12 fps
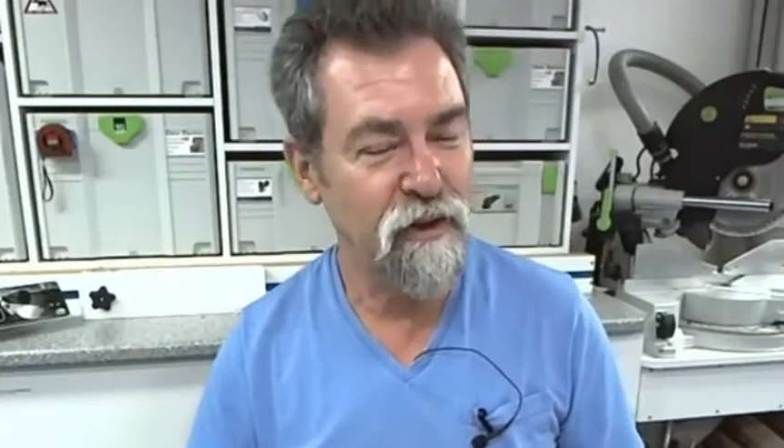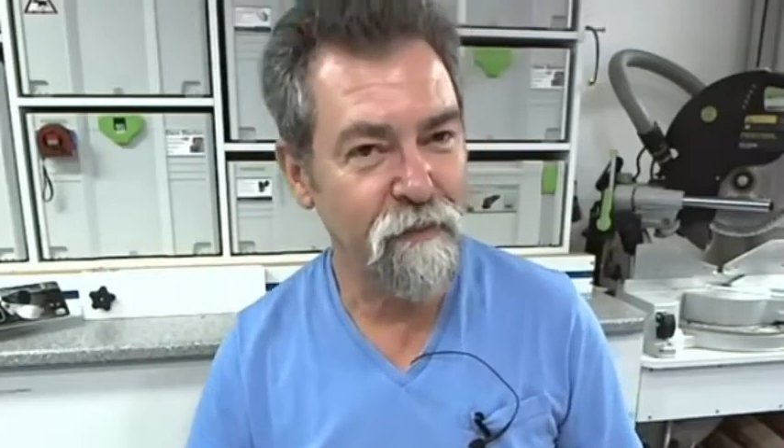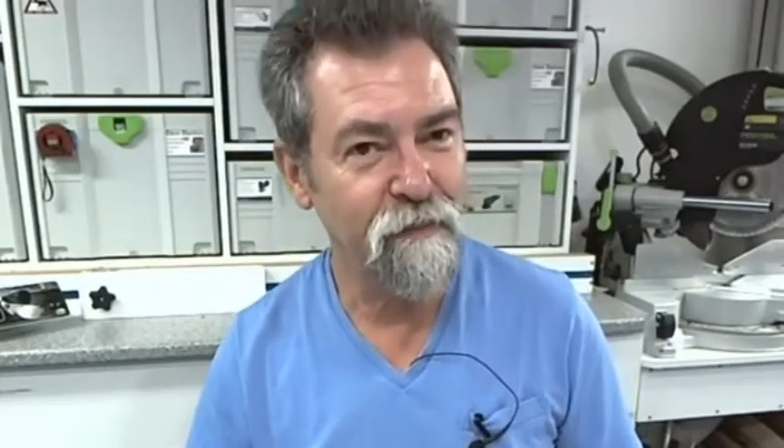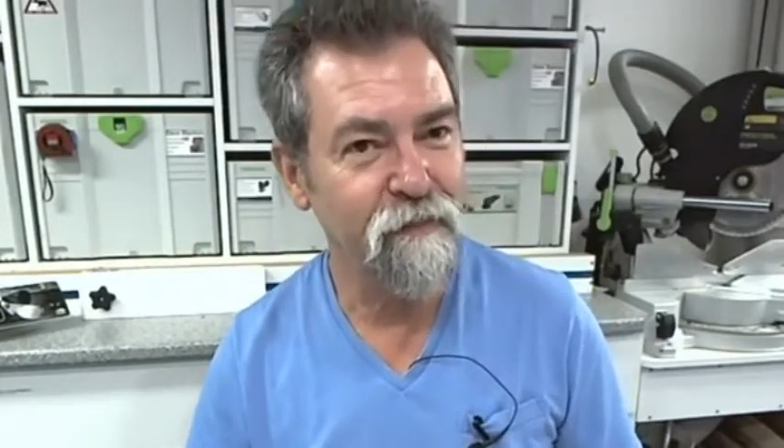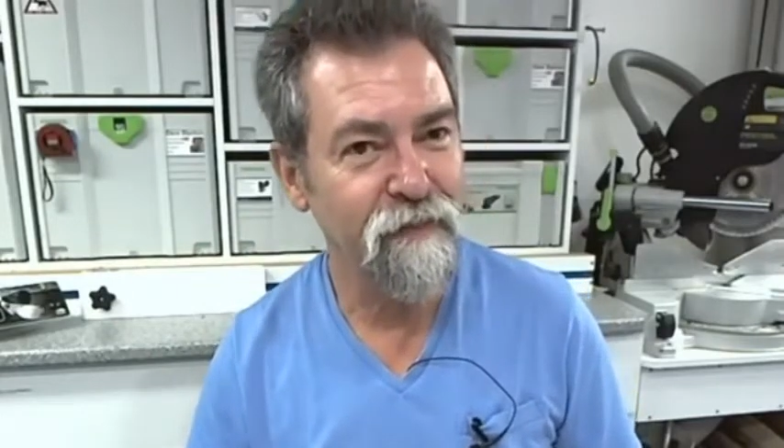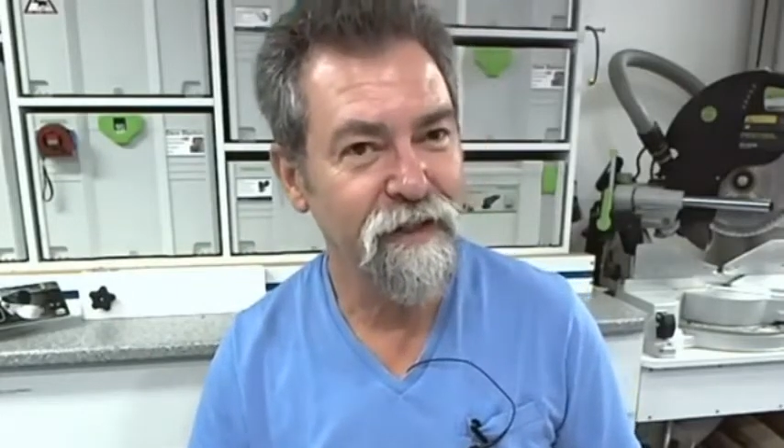
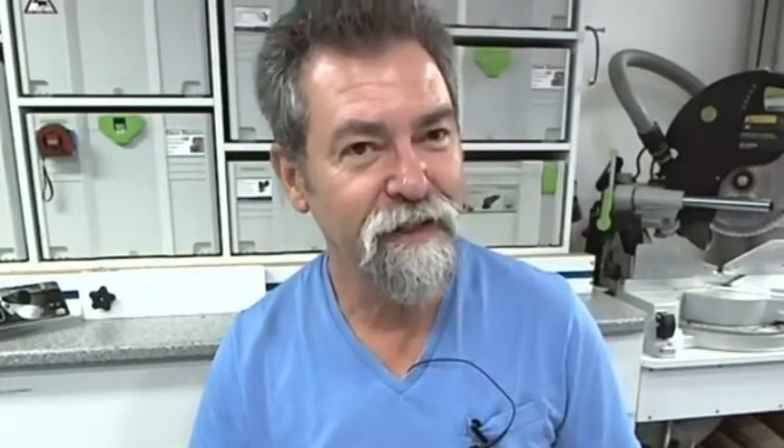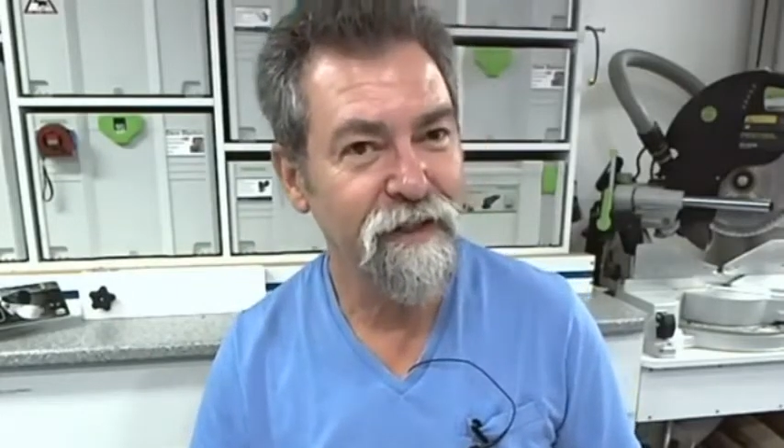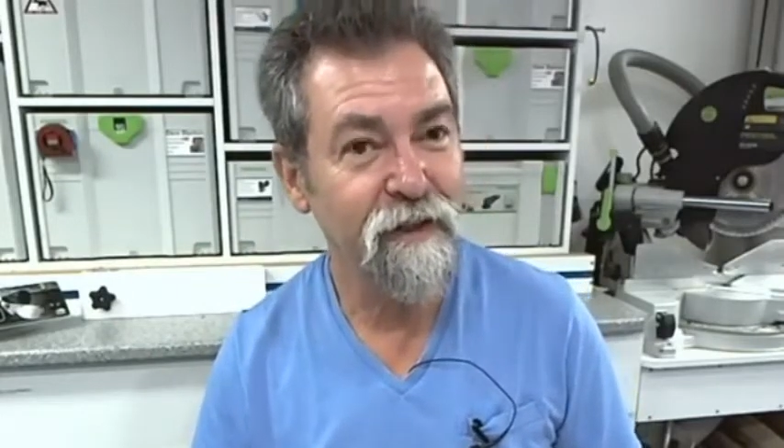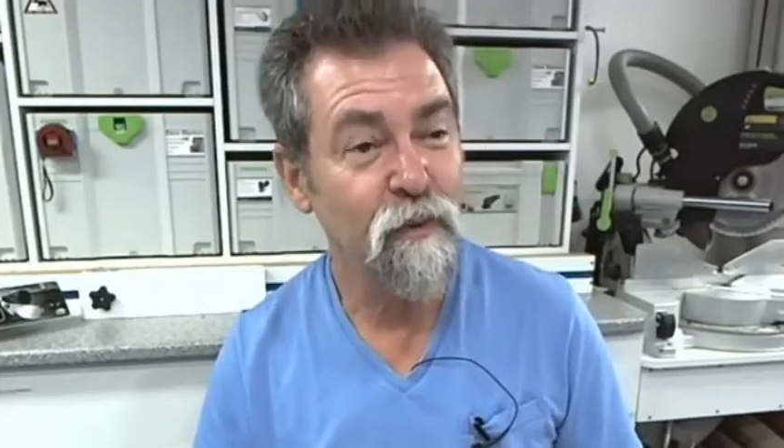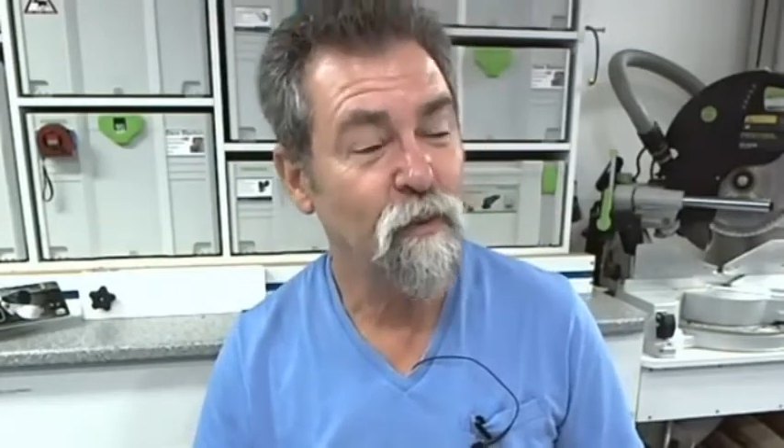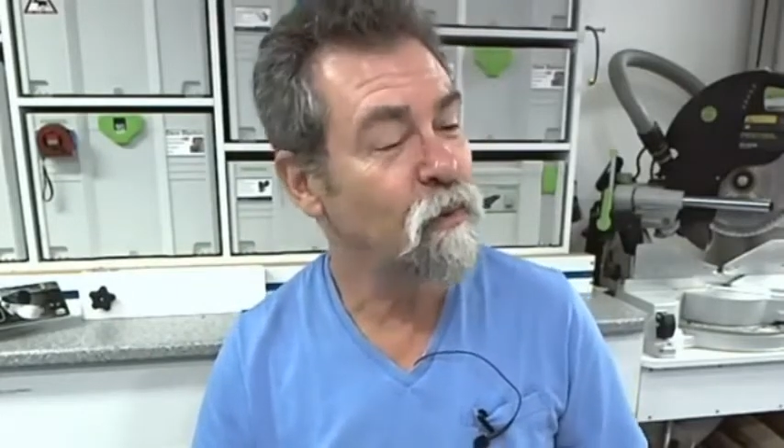workshop,
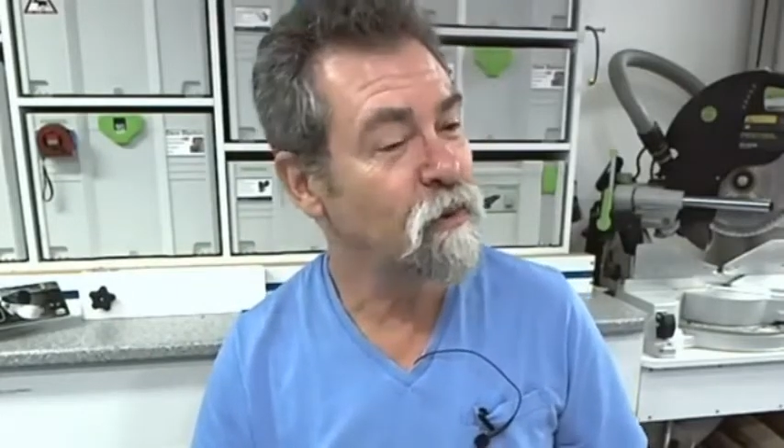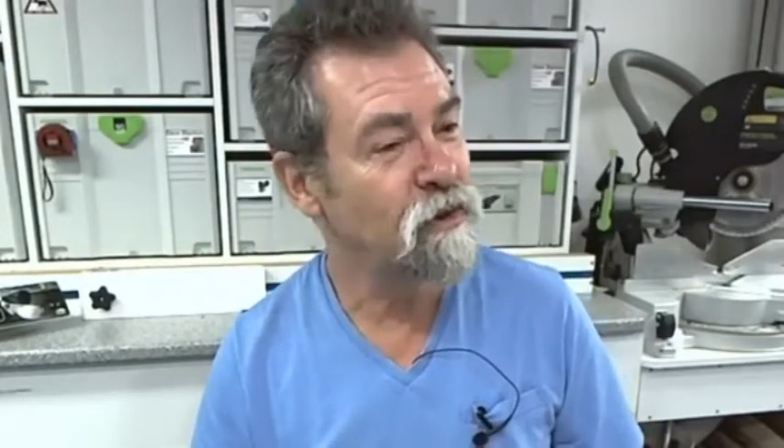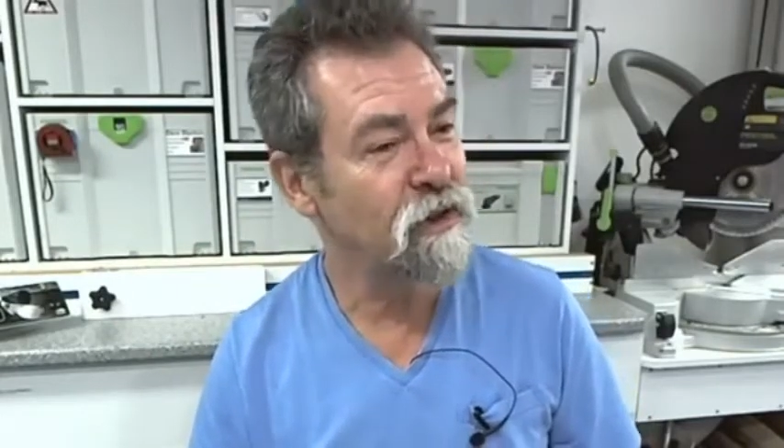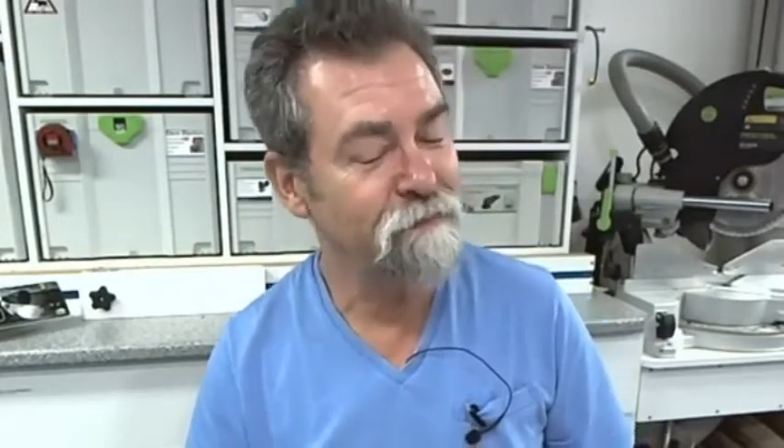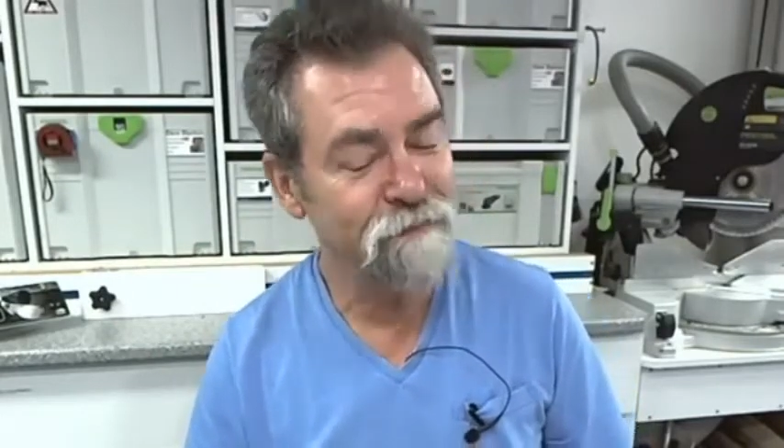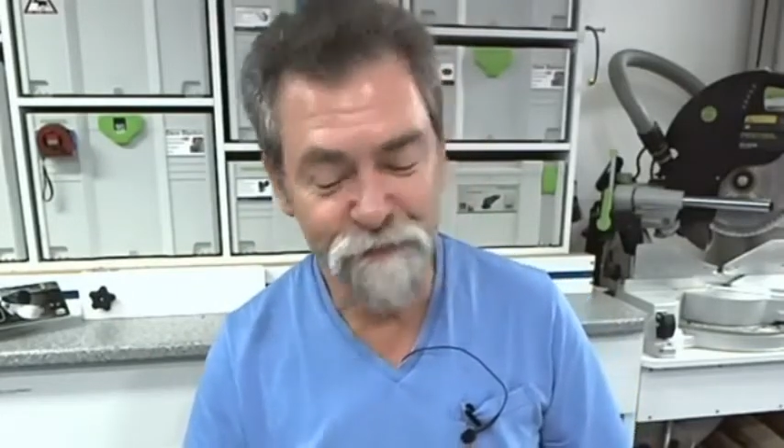
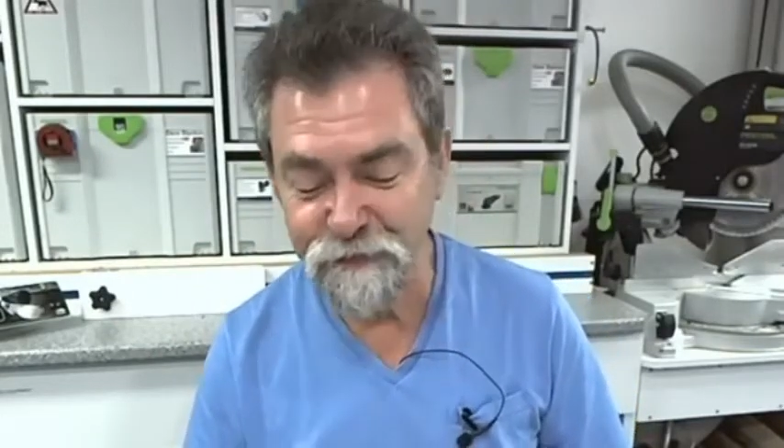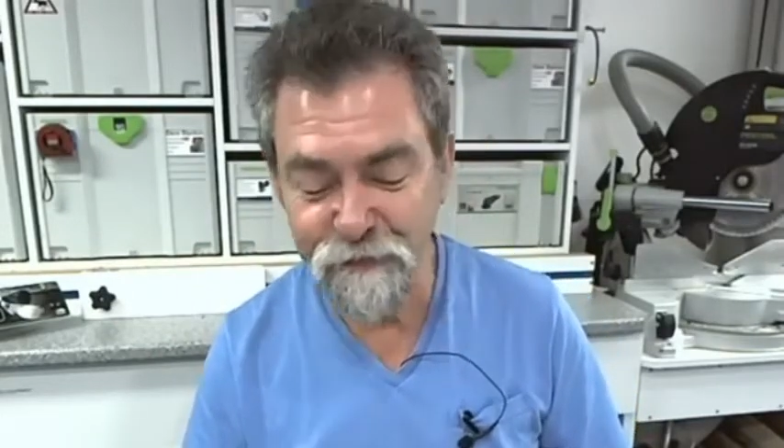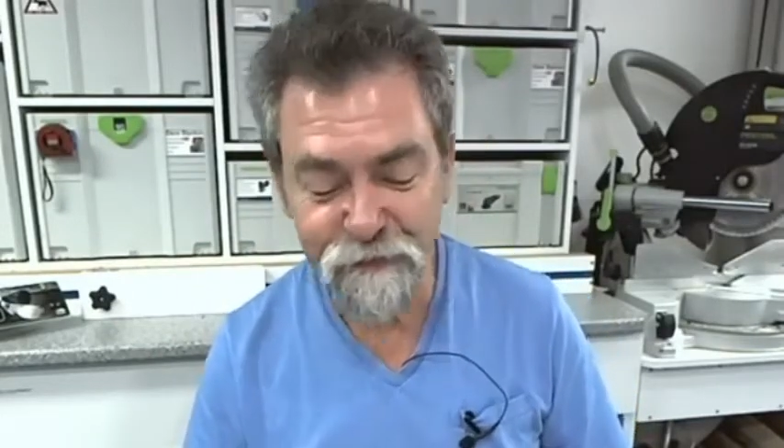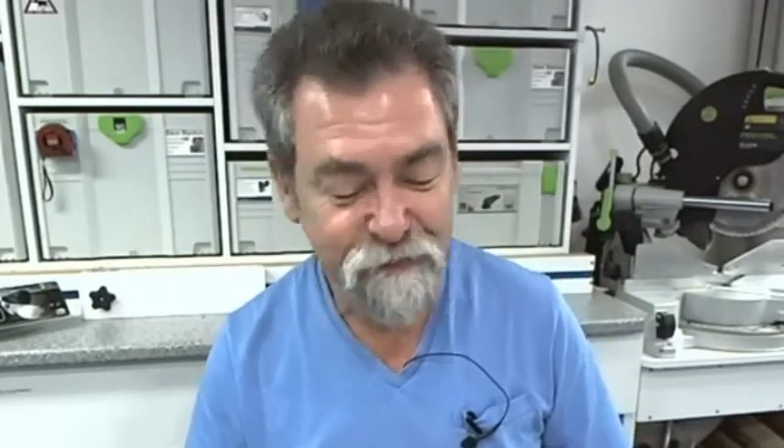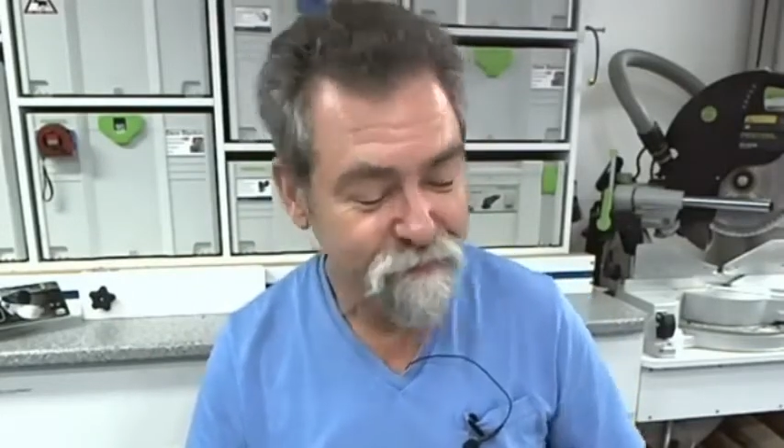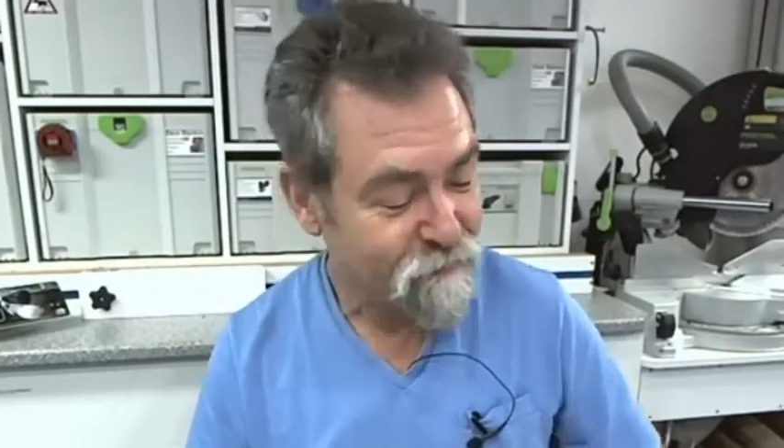wood shop,